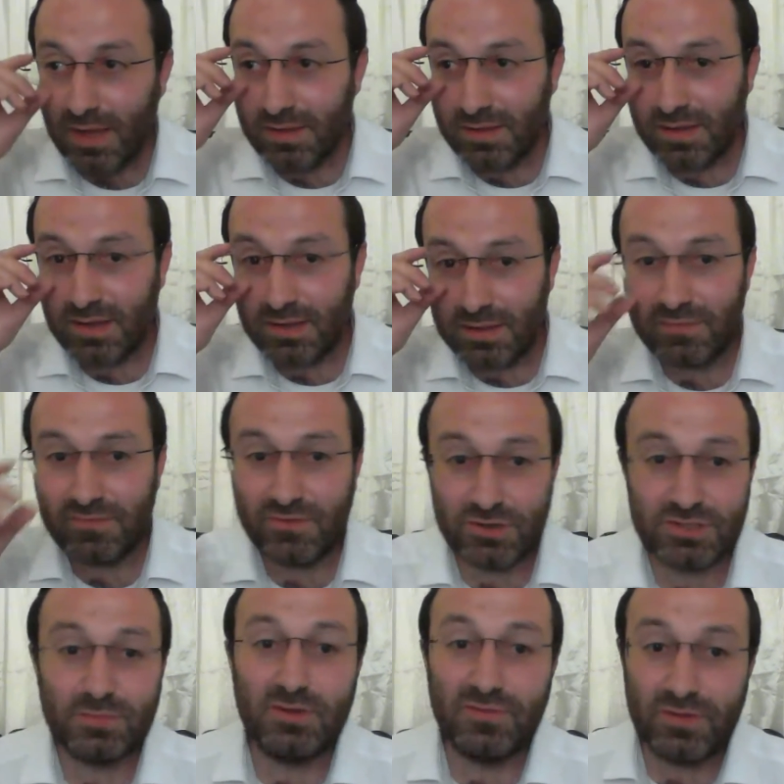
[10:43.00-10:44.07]
that,
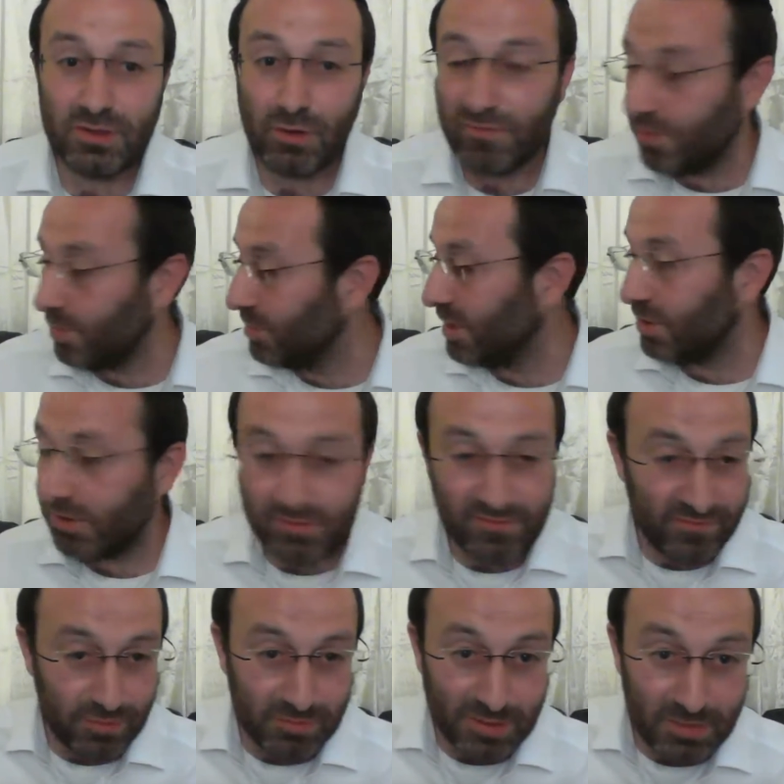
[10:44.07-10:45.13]
first of all, we know from
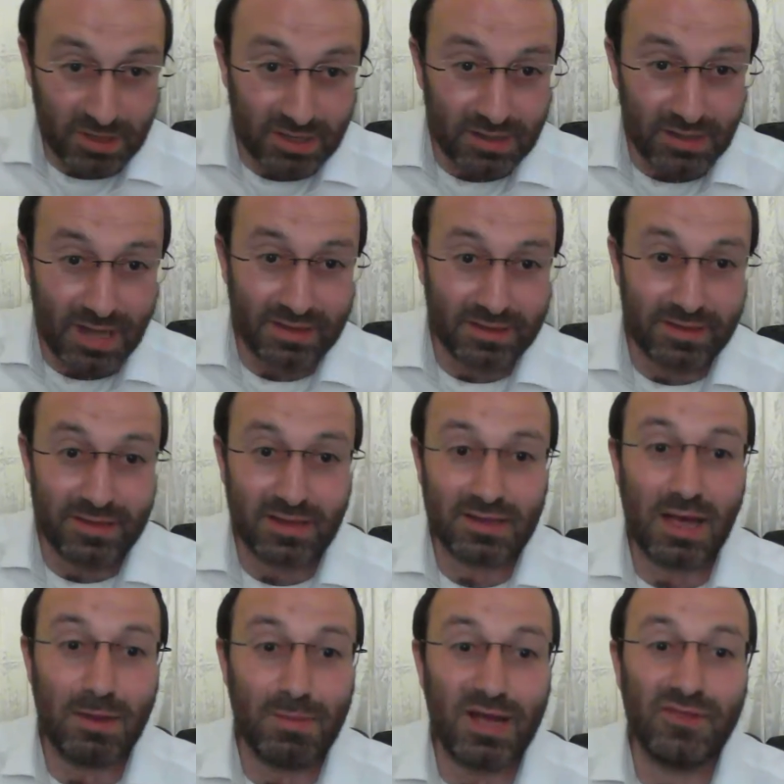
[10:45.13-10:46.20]
the Megilat that
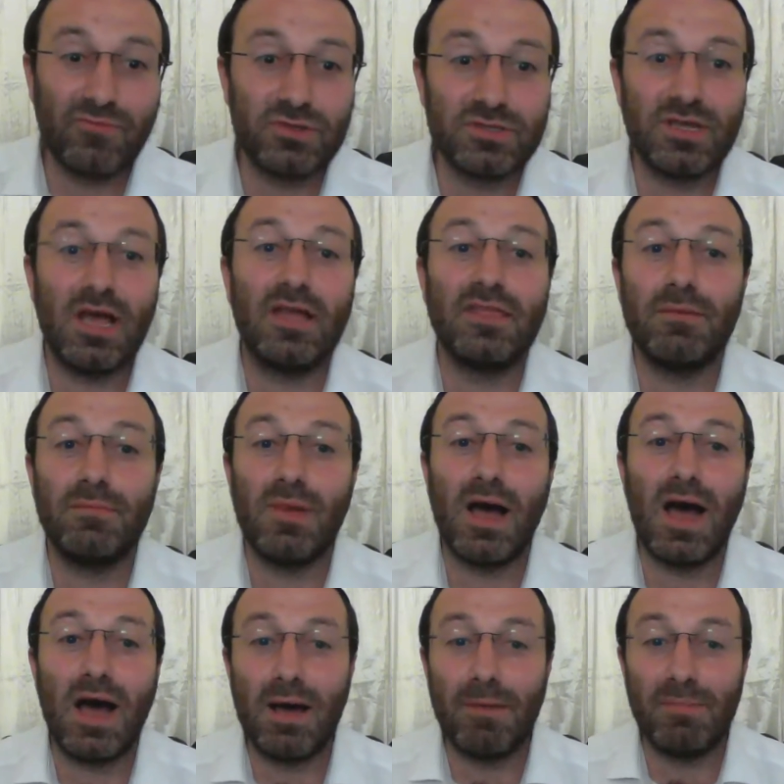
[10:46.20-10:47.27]
Haman was an
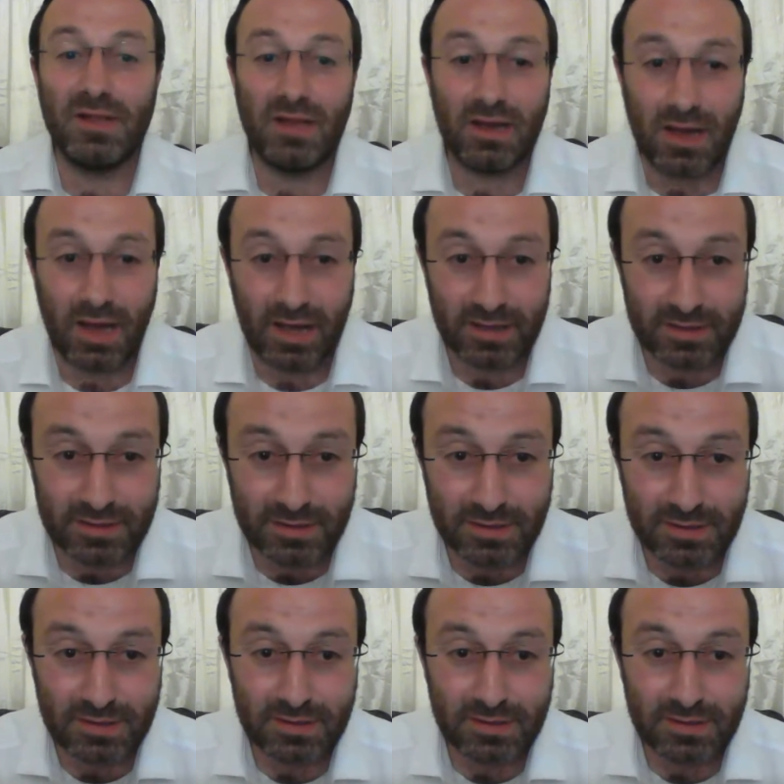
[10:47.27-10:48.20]
Amalekite.